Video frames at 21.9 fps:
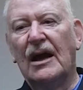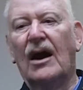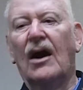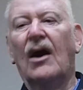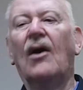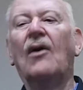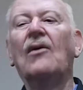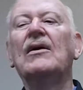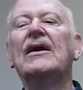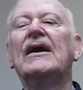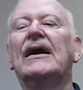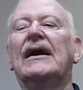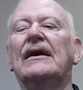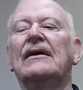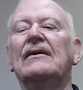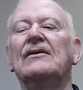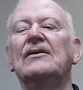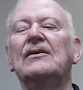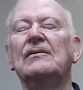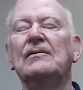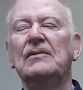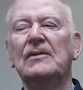Okay,
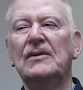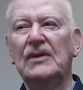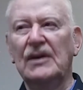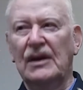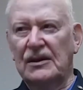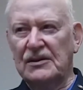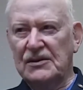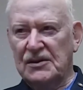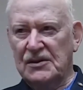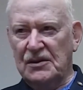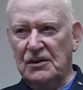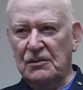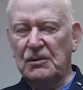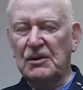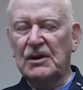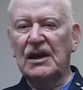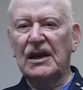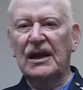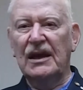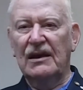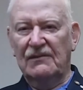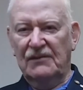yes, there were
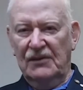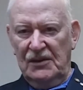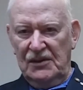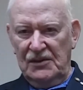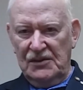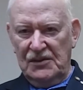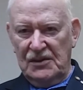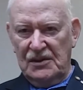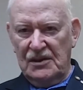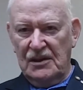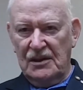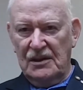levels.